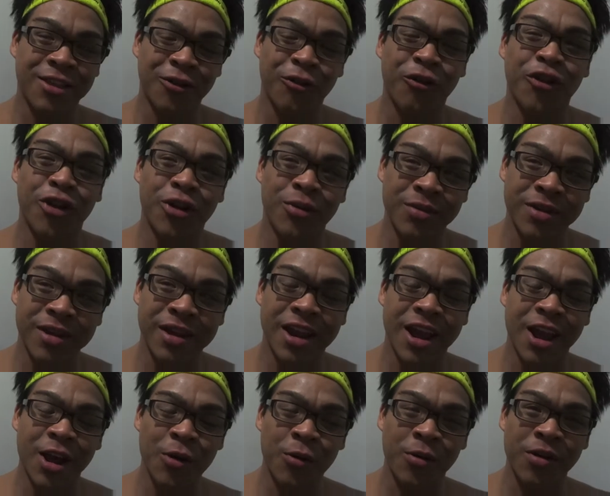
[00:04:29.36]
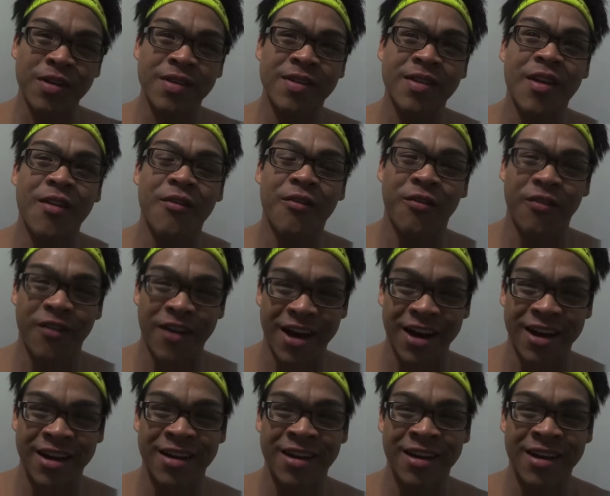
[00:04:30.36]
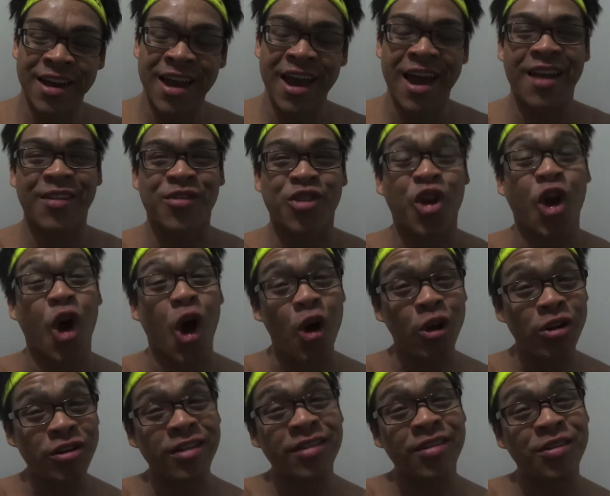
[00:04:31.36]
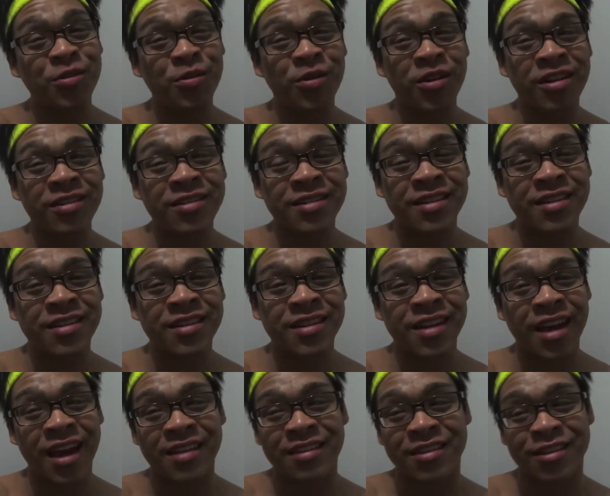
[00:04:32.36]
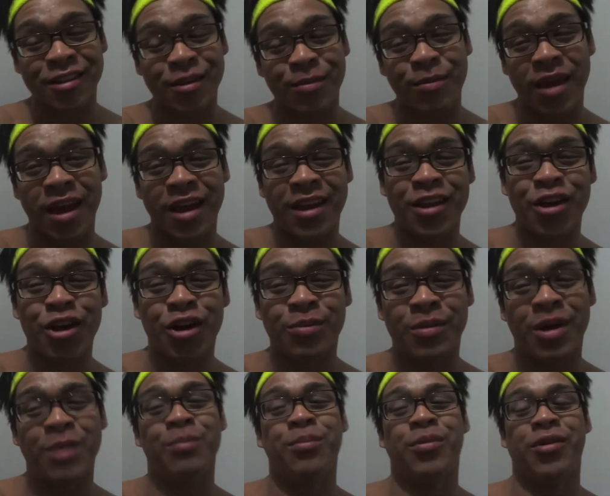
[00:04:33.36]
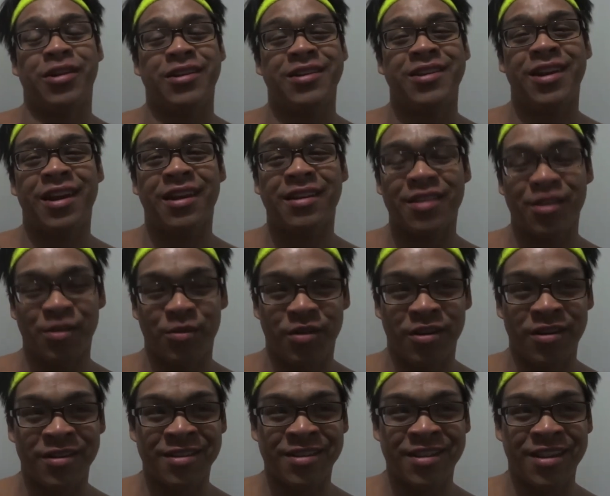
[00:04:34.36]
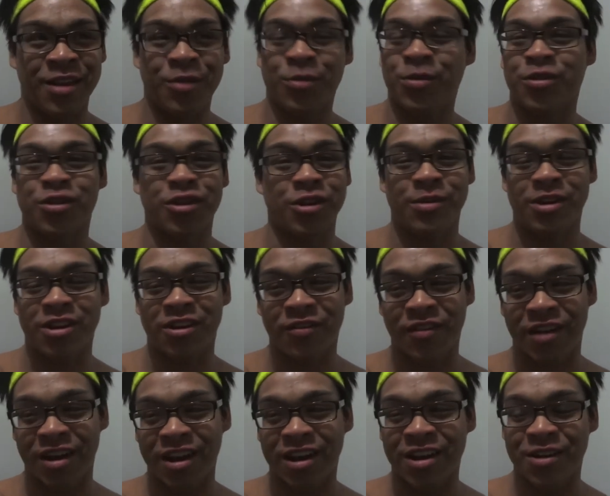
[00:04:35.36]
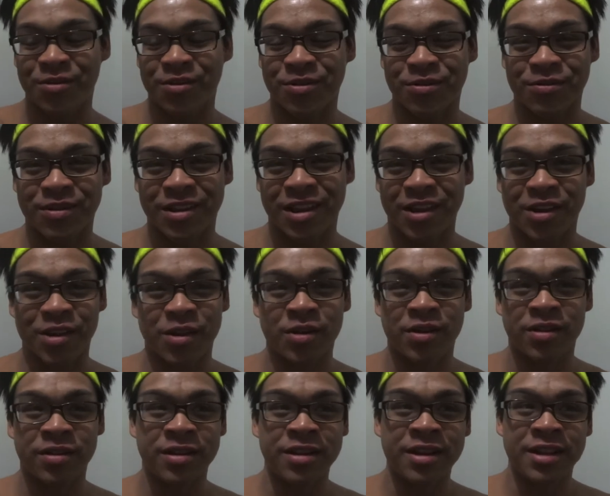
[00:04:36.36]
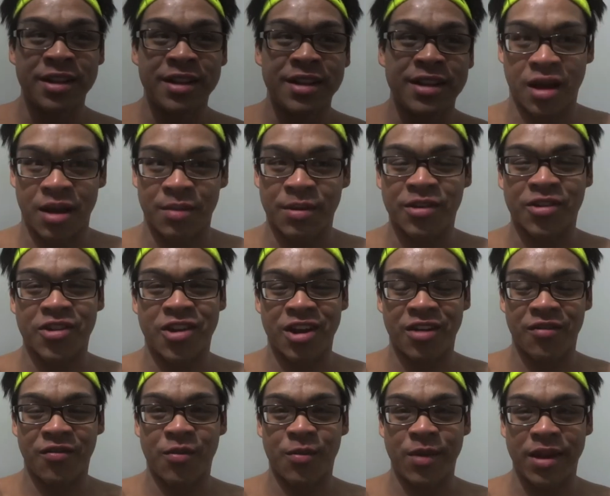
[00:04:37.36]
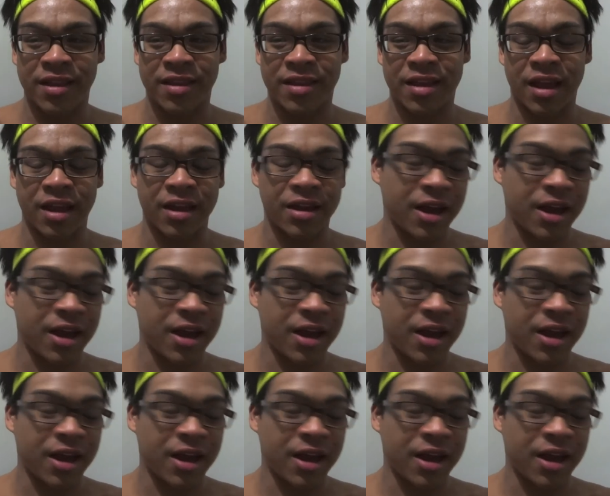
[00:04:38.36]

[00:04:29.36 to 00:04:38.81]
The film today was fun. As cold as it was and as demanding on my body as it was, it was so much fun and it was really cool. I'm excited for Wednesday.